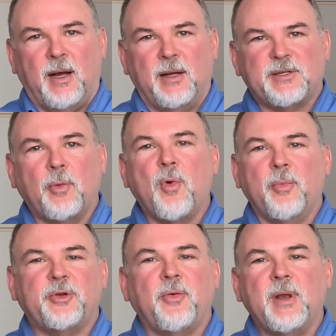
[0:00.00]
somewhere
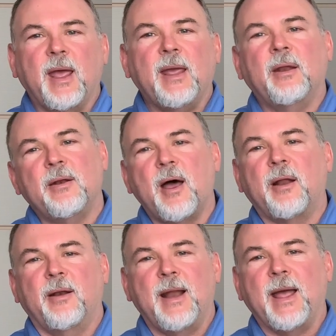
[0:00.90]
between $800,000
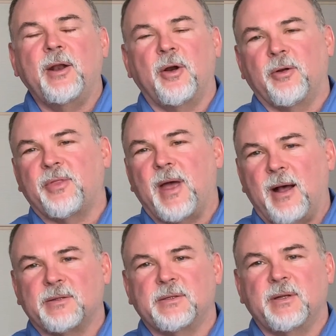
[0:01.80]
and
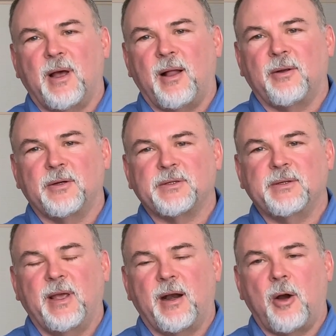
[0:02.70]

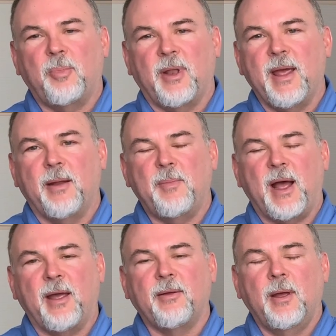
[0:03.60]
$900,000 in our plan
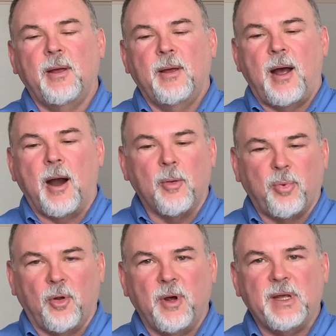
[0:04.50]
by our
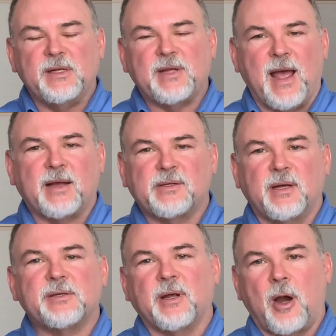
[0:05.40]
employees
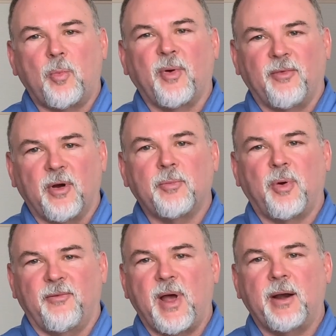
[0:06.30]
accessing our preferred
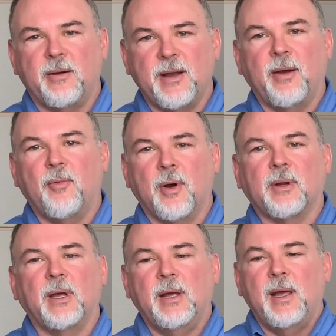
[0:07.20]
provider
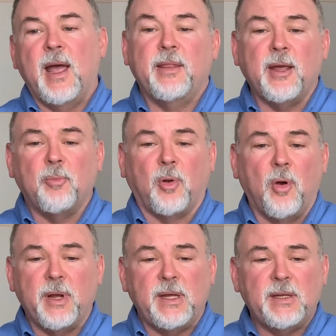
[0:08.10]
network. And the
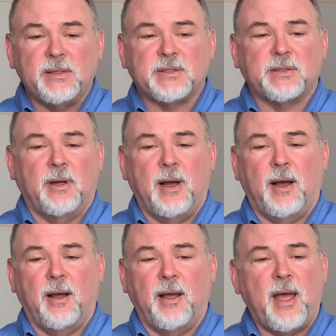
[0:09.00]
employees
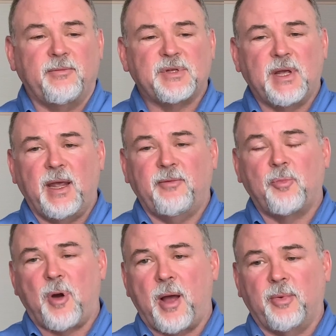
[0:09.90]
have
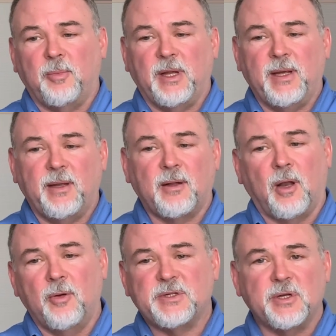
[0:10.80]
saved probably
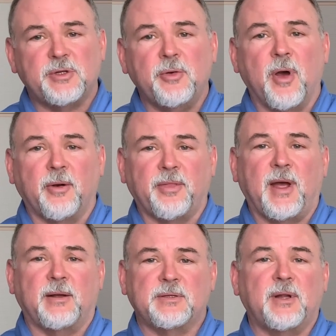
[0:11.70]
close to
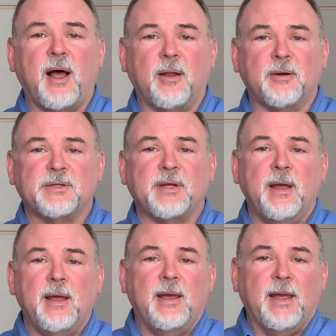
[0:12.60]
$200,000
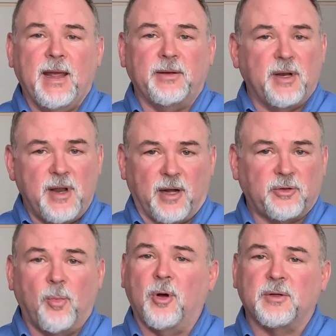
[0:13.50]
in
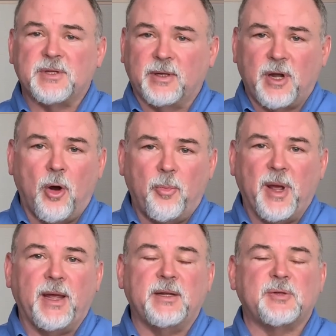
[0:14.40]
deductibles and
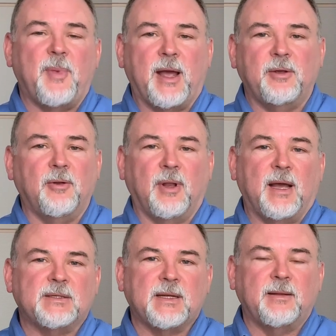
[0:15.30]
copays by
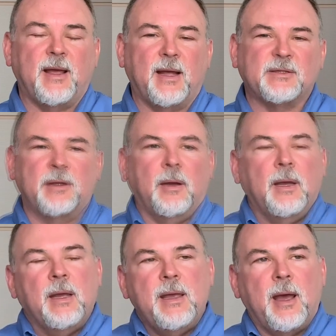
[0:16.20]
utilizing that.
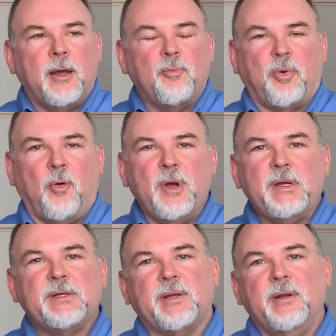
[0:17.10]
Yeah,
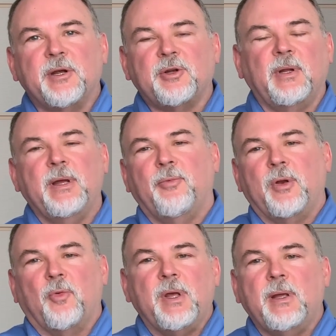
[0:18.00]
employees initially,
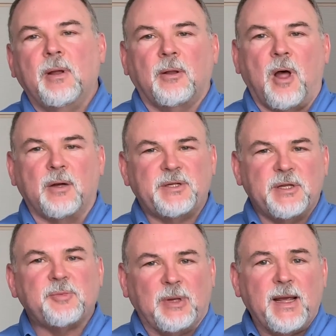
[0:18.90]
when we launched
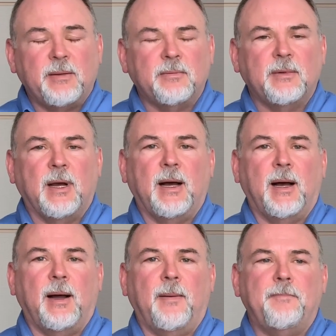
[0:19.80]
this plan,
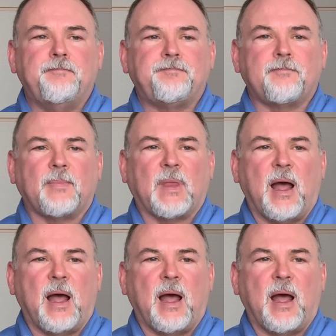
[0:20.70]
I